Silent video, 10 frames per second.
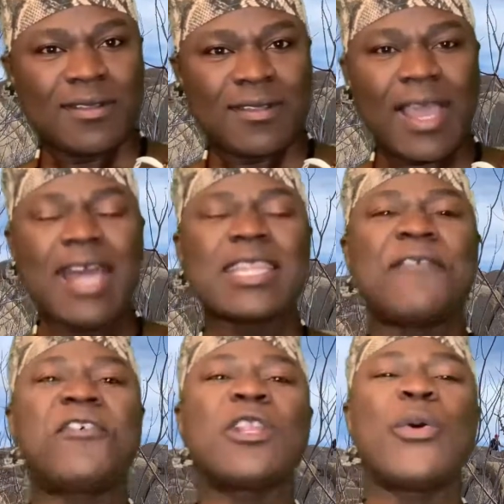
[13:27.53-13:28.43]
And the
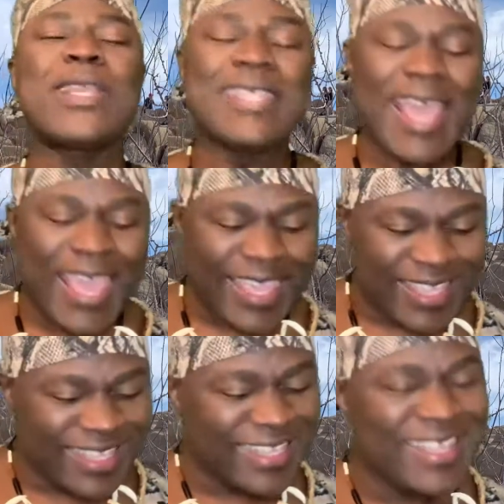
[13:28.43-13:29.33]
following
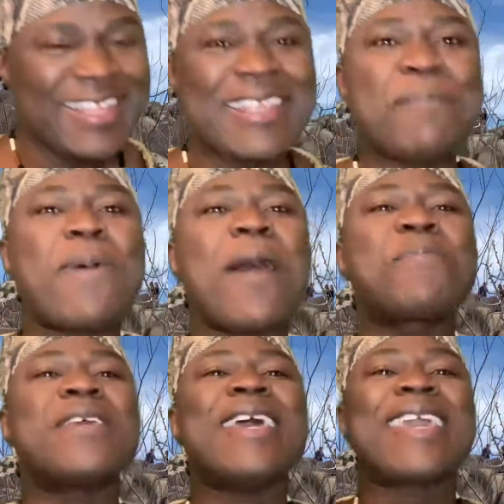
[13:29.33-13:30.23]
day, the
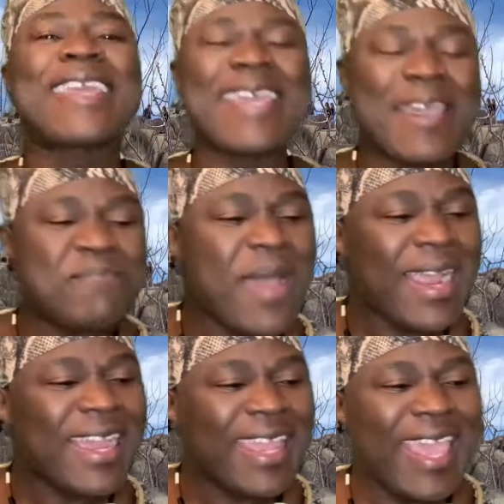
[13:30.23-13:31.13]
puppy came
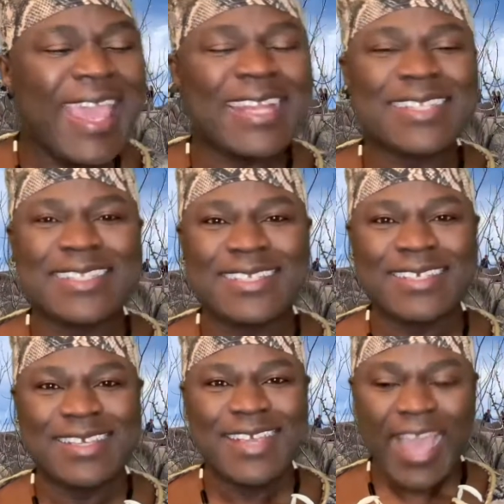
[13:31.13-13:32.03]
back again.
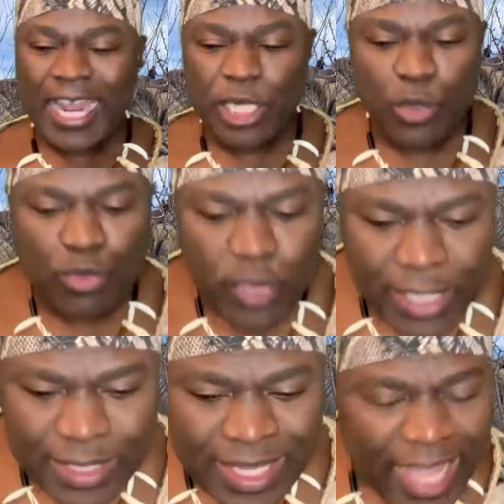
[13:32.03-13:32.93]
And he would
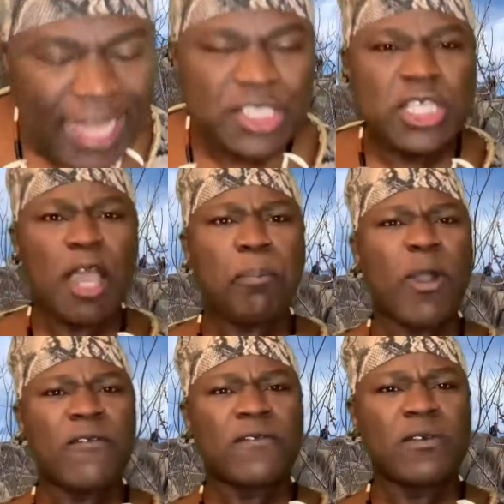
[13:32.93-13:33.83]
drink and jump
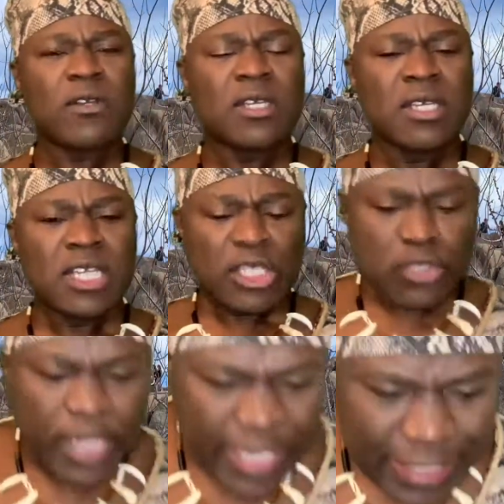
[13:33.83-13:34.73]
off.
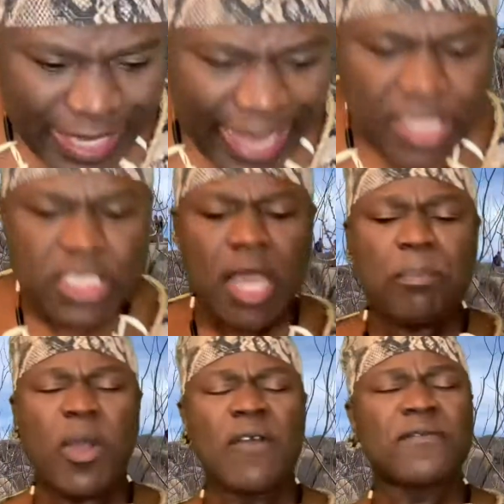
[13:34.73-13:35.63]
Drink and
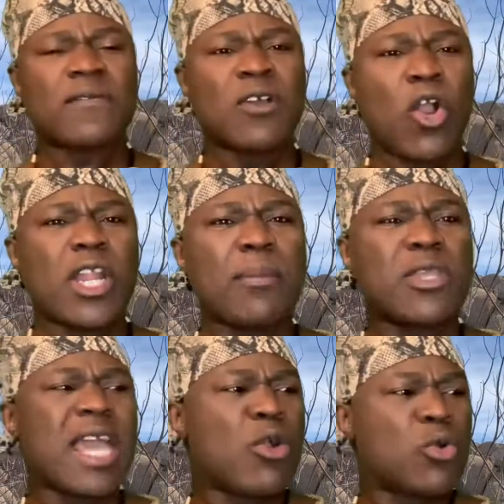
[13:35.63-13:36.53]
jump off.
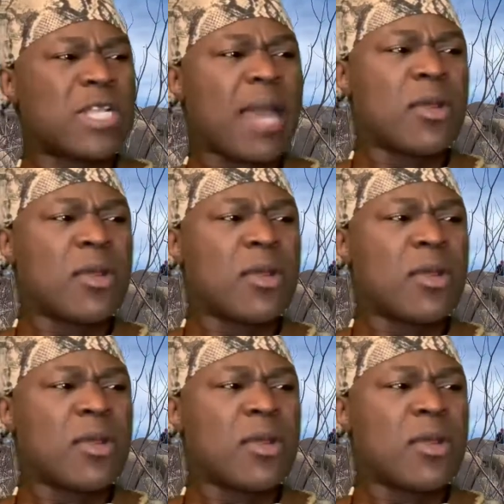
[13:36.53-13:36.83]
Orebonyang would come.